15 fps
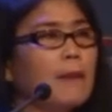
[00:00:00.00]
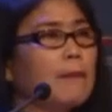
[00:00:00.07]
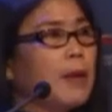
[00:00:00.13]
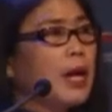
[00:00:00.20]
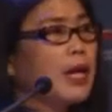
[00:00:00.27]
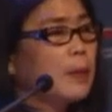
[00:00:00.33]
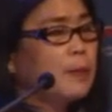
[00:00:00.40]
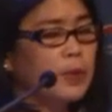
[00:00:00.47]

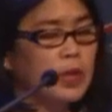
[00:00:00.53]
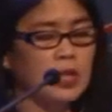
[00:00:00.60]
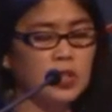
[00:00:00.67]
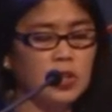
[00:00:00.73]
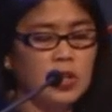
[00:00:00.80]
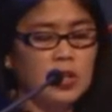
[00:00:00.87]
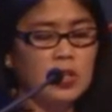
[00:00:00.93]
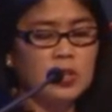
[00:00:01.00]
My
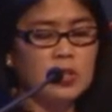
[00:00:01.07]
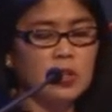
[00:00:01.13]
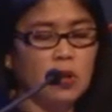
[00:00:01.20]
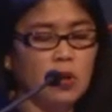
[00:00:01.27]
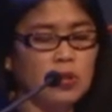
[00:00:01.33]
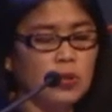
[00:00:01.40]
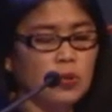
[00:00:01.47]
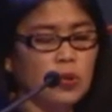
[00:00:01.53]
appreciation
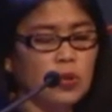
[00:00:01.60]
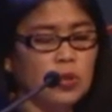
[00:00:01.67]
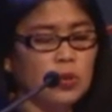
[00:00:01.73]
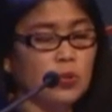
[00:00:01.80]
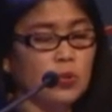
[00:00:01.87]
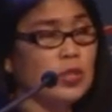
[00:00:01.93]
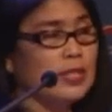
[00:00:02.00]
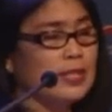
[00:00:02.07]
also goes
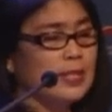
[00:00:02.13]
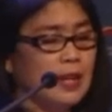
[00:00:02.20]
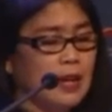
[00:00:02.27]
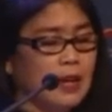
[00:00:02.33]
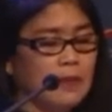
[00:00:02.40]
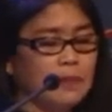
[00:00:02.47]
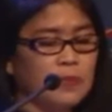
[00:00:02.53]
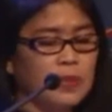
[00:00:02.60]
to UNISA